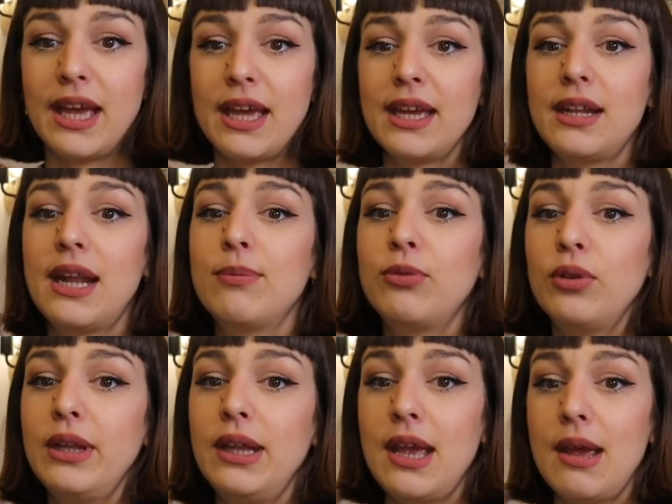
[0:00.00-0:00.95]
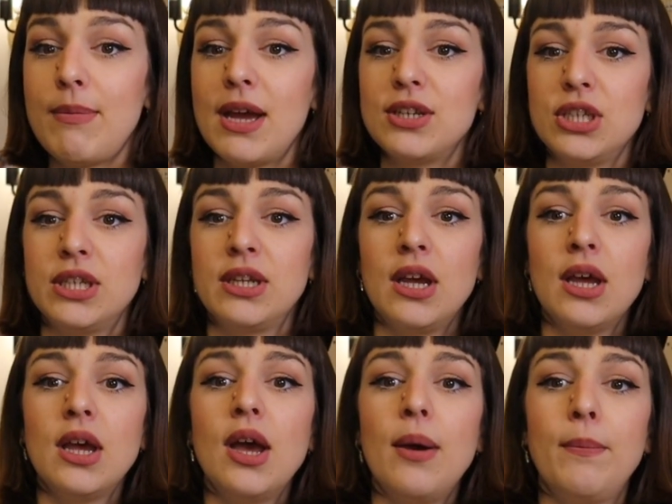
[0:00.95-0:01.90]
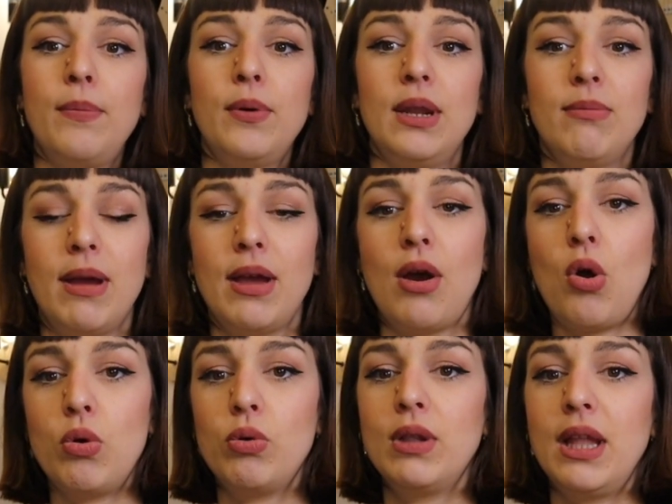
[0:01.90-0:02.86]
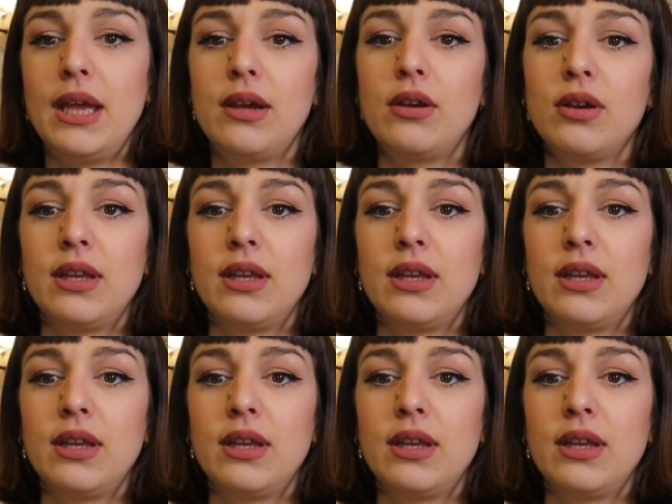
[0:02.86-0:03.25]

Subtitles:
I can absolutely imagine putting my own like